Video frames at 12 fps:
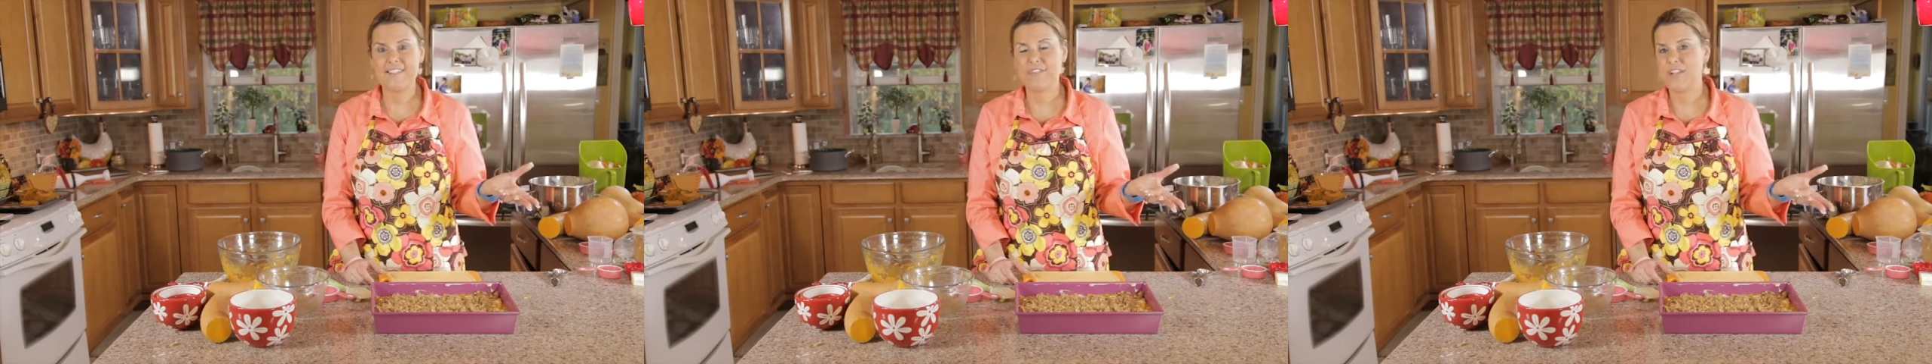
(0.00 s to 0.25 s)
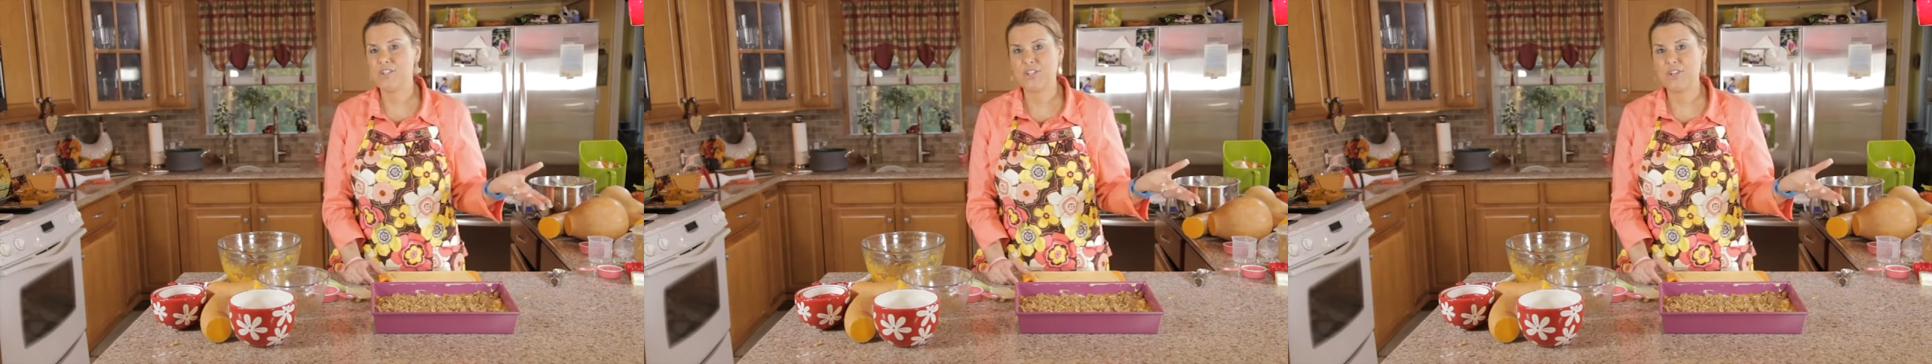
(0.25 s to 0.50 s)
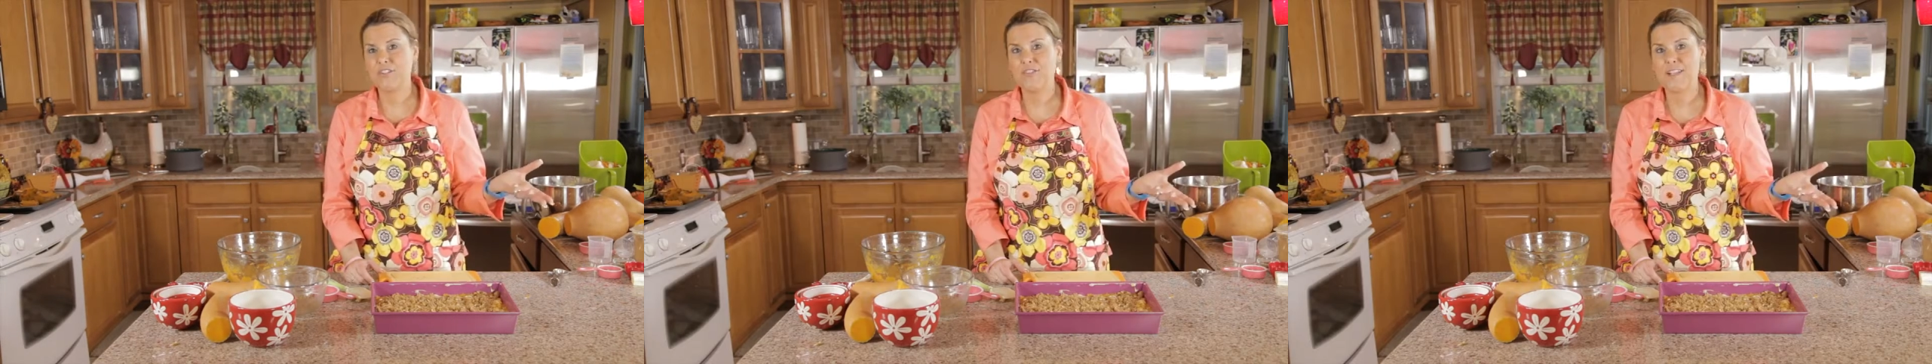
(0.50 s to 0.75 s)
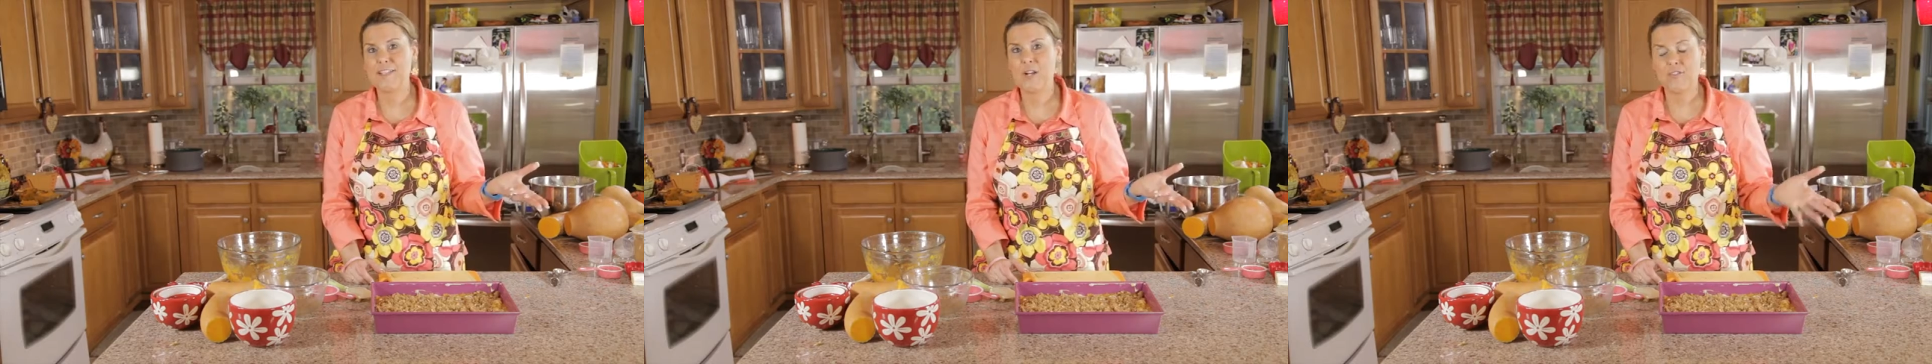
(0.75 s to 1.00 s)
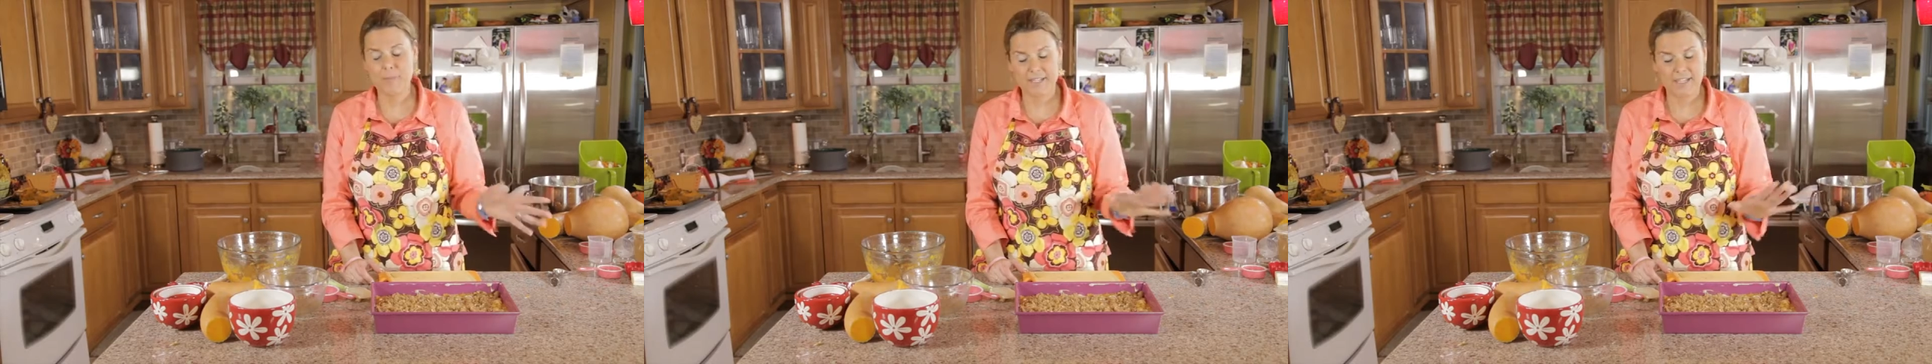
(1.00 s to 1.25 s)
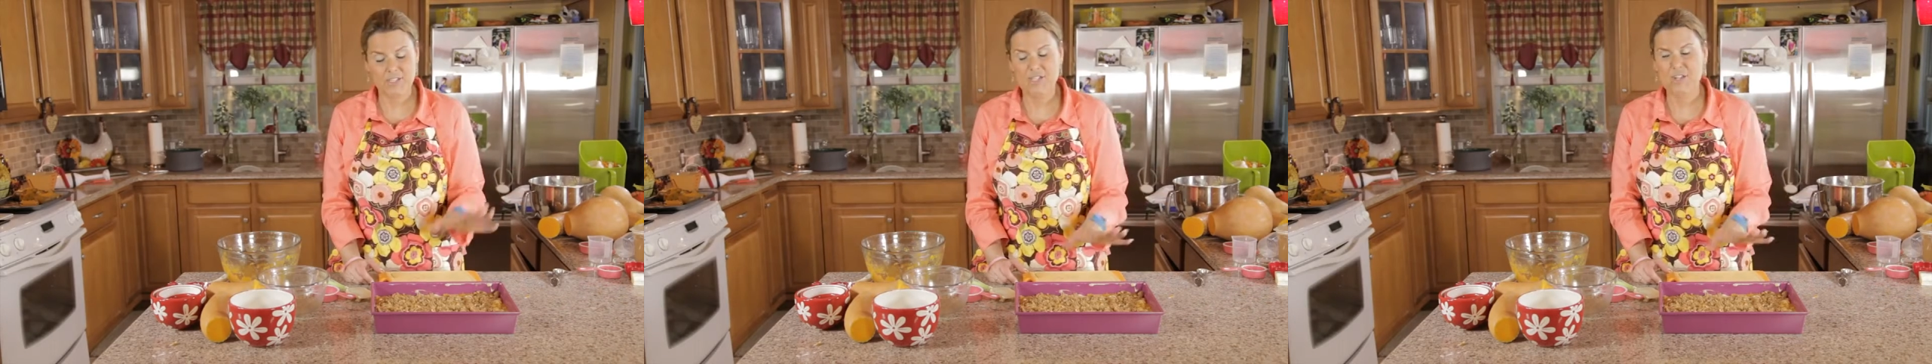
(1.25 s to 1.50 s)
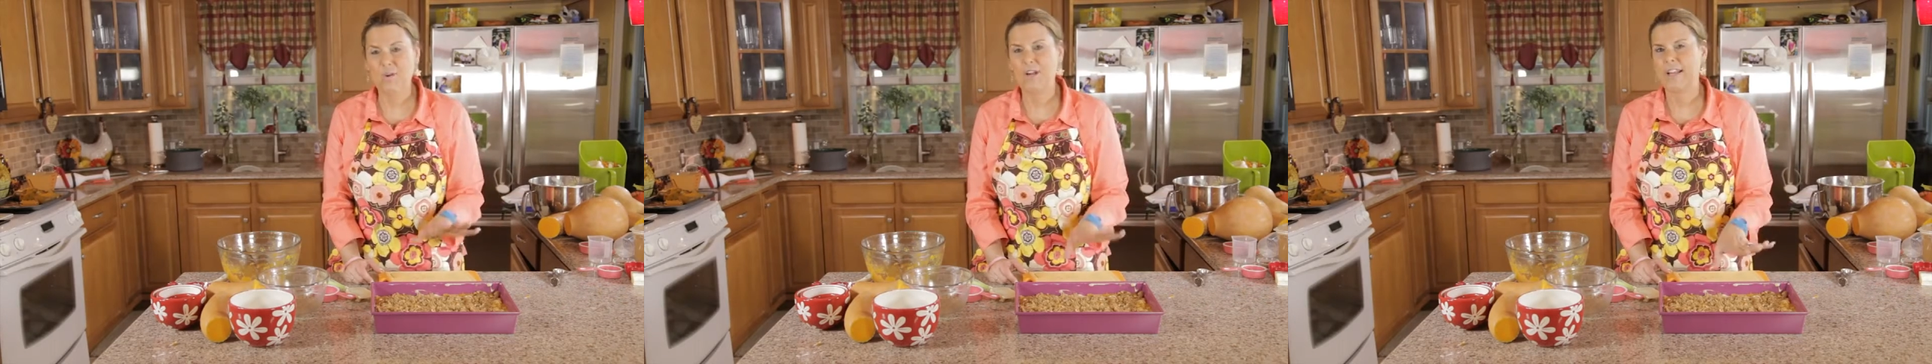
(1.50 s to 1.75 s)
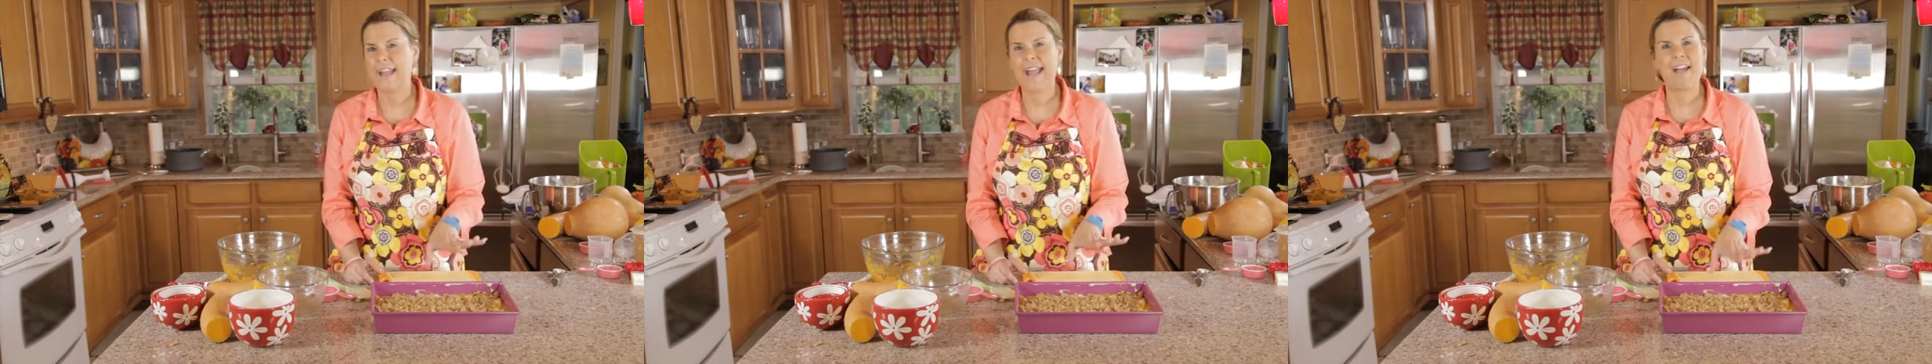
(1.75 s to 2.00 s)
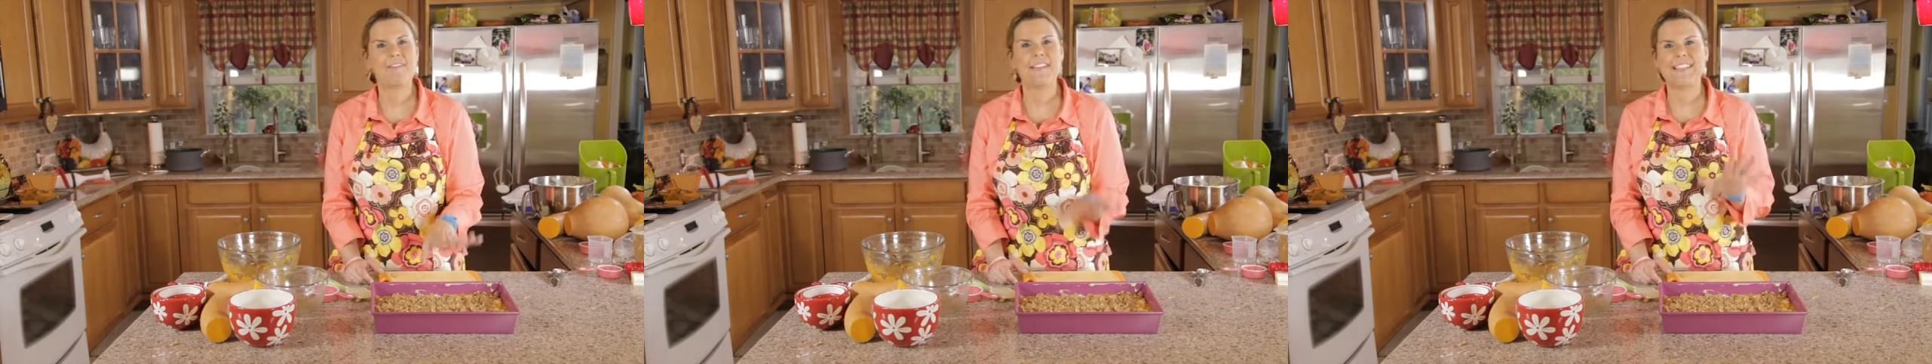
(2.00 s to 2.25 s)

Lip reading: invite your girlfriends over because you are going to have the